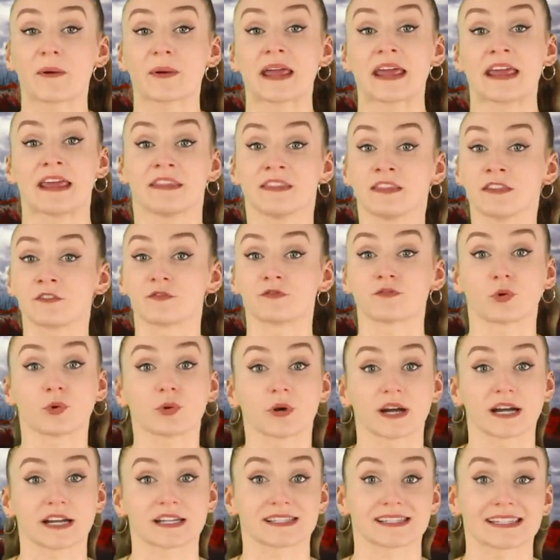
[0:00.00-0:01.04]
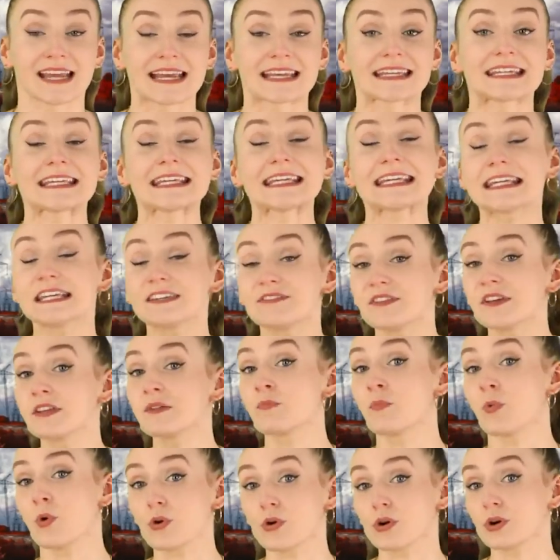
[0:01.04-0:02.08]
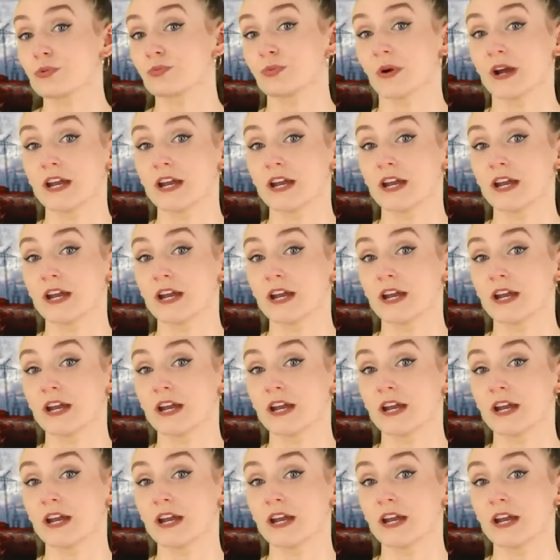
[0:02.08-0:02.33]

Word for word: out in the forest, and even more